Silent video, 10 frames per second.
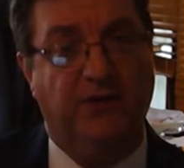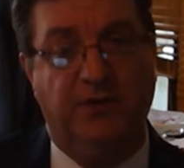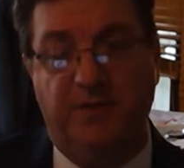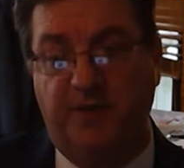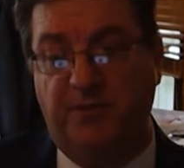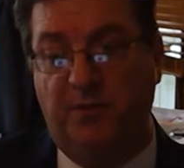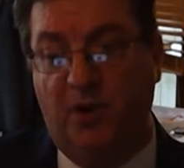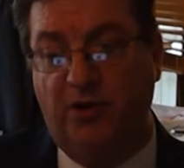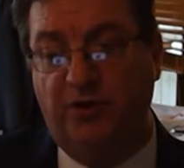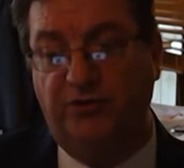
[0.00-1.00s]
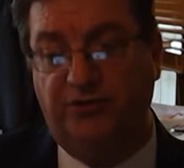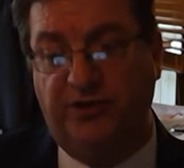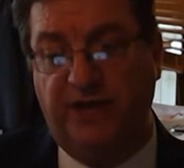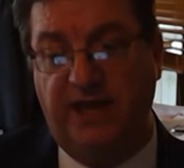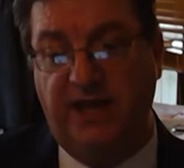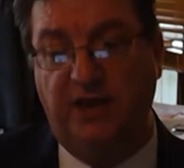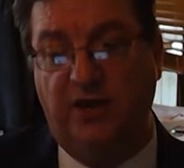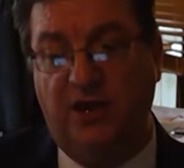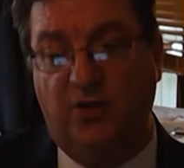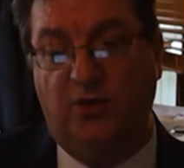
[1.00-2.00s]
Remember, Martin Luther King
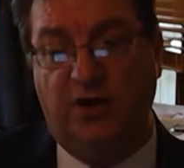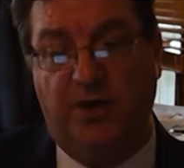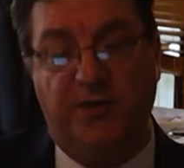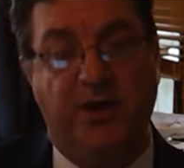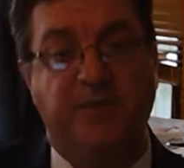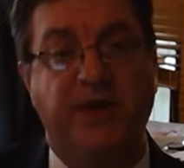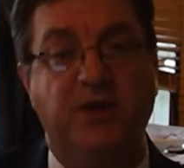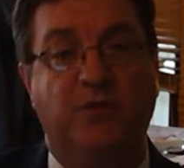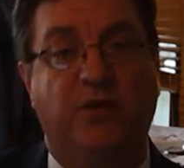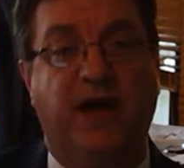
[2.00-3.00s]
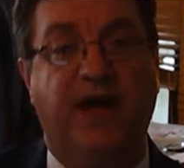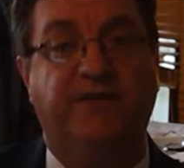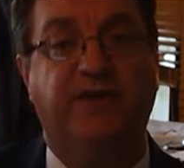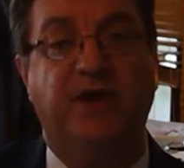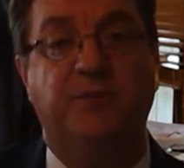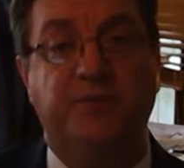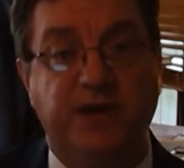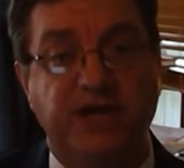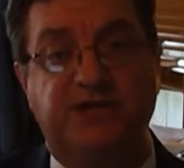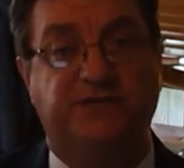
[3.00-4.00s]
will come up, he will have
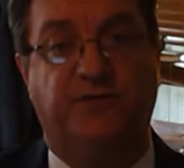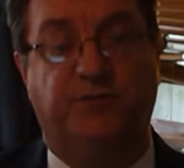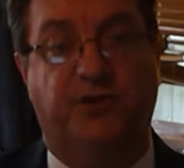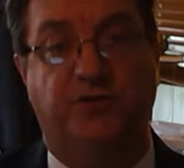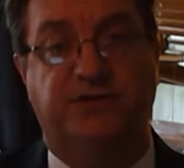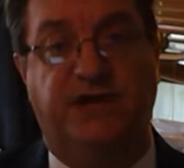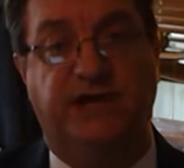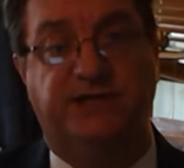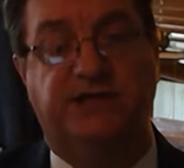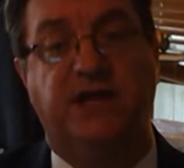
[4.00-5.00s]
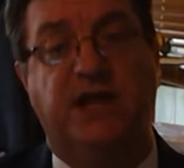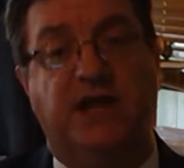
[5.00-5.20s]
peaceful protests.